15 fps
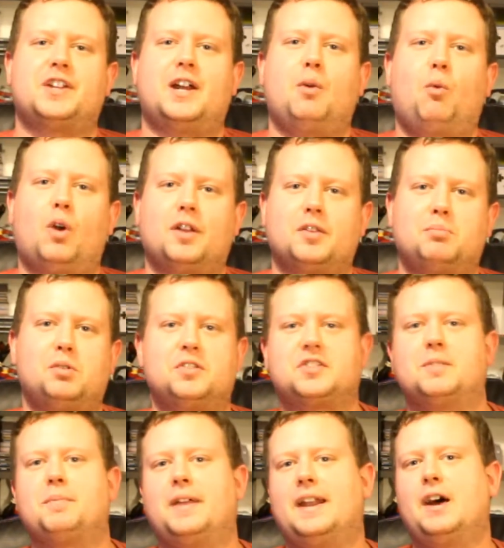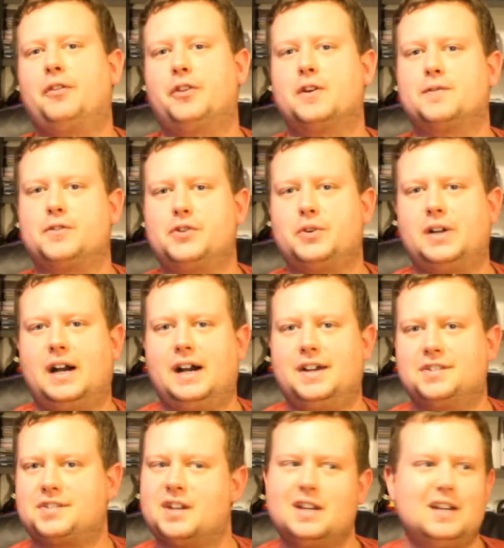and I wanted to put something out there for you
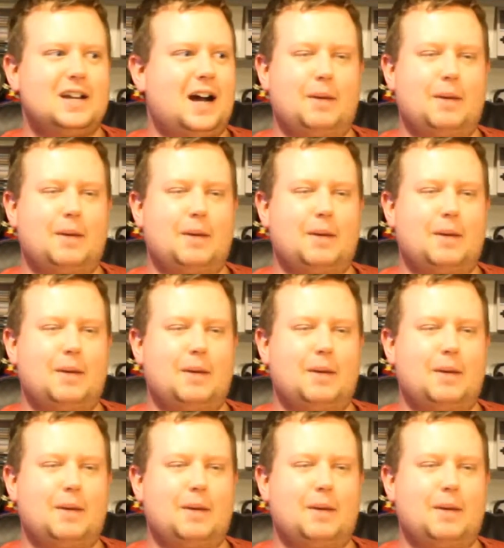guys.